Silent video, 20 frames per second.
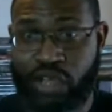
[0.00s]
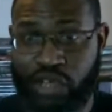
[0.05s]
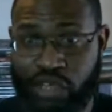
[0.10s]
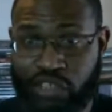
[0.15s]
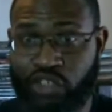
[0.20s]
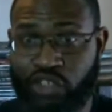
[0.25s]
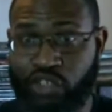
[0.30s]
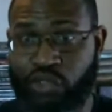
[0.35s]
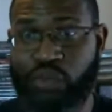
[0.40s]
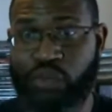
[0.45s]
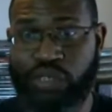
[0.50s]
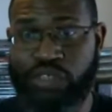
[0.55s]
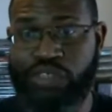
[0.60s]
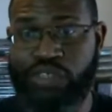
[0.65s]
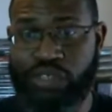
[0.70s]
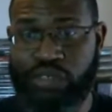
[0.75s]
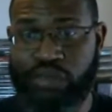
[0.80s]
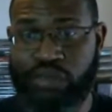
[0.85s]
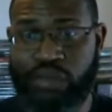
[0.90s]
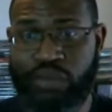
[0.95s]
his shoe is
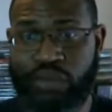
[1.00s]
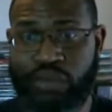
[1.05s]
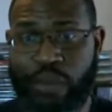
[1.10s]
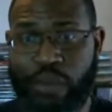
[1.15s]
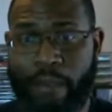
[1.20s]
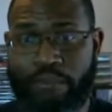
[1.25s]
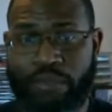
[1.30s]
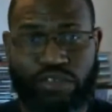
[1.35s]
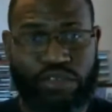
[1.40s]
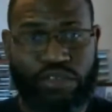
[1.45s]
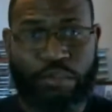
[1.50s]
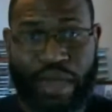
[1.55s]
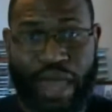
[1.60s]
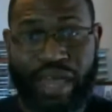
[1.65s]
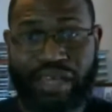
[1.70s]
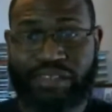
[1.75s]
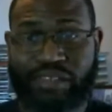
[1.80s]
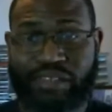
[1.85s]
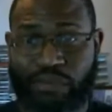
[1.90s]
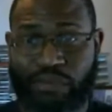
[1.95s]
it's a
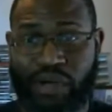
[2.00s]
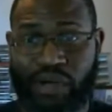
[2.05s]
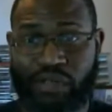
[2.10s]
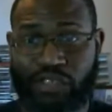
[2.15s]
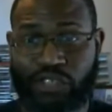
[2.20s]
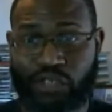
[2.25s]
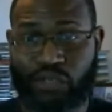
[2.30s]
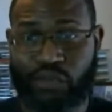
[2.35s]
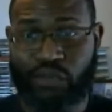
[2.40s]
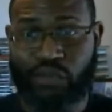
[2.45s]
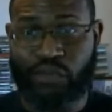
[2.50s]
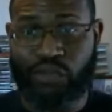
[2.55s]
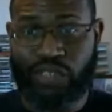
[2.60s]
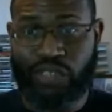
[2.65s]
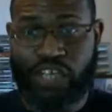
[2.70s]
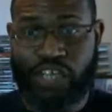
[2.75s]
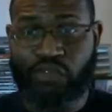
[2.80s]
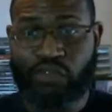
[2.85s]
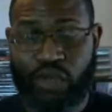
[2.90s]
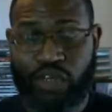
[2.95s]
basketball shoe.
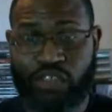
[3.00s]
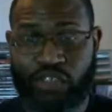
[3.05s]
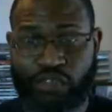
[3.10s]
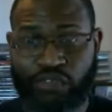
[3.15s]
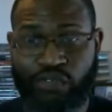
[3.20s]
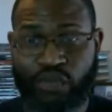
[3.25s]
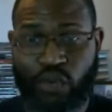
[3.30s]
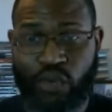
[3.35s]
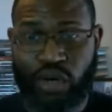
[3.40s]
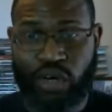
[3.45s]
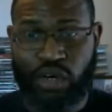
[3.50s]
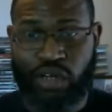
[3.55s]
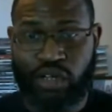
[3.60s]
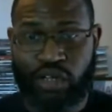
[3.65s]
That's what it's for.